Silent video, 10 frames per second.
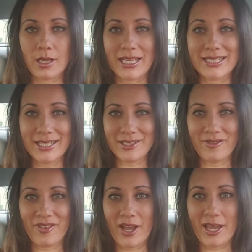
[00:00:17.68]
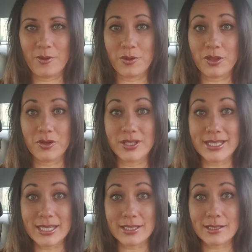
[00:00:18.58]
identify with your
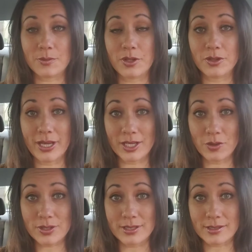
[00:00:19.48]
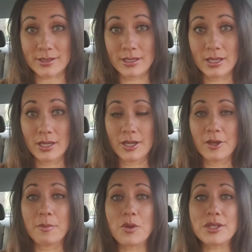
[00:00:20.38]
disease, with your diagnosis.
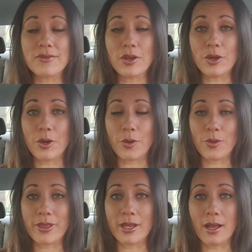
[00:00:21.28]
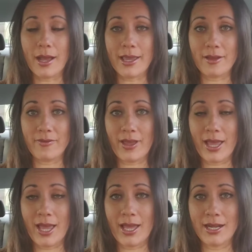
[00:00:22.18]
Most of you know that I have
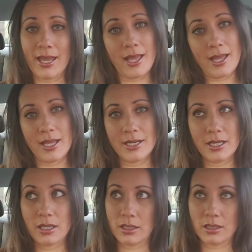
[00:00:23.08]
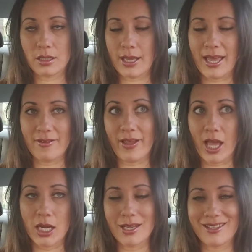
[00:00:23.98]
had
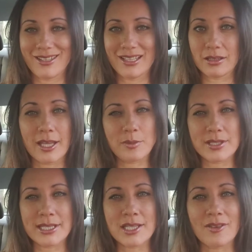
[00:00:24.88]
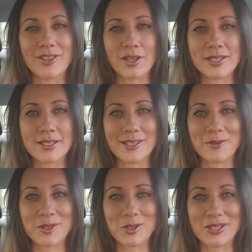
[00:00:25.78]
Lyme disease off and on since I
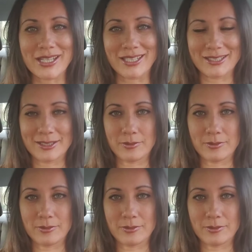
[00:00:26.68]
was 13.